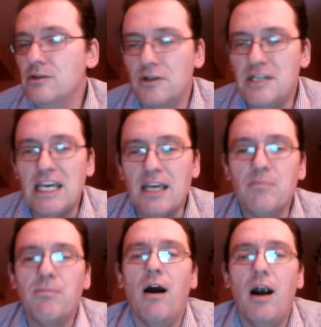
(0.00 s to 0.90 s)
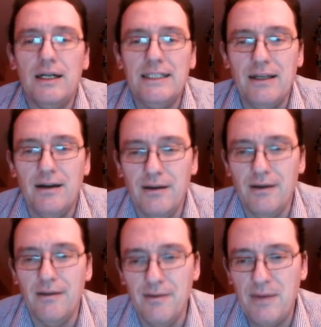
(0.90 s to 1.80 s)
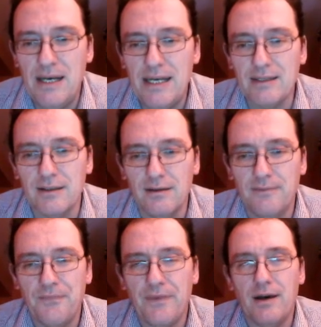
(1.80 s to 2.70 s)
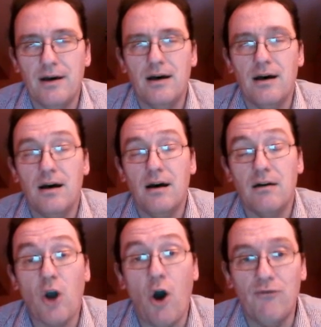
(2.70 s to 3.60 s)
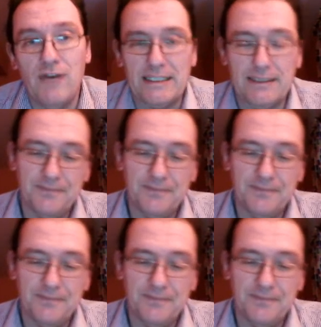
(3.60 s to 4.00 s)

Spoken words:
taking part in the political conflict.